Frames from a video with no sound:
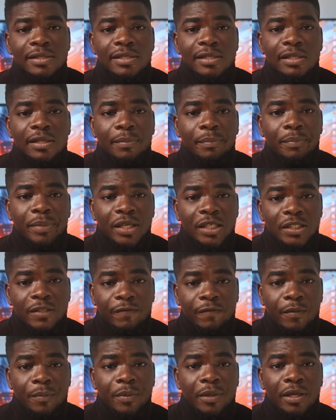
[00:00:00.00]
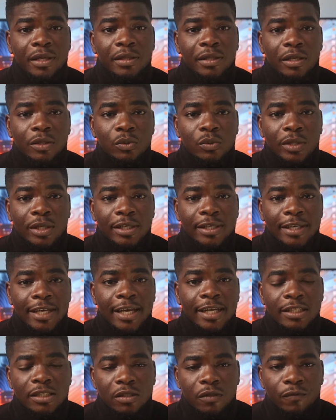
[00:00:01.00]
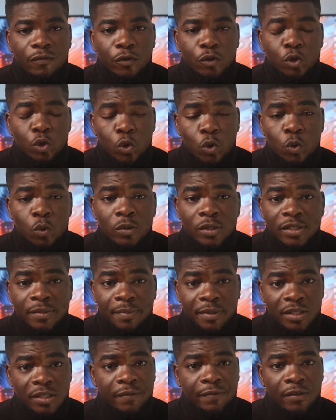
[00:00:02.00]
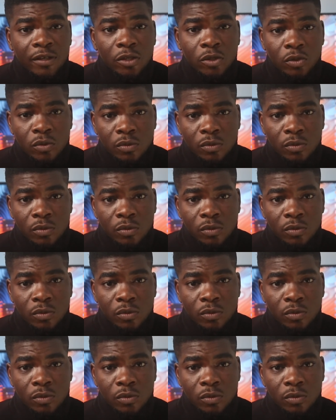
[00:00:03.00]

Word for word: see the best V P N that you can get for your own specific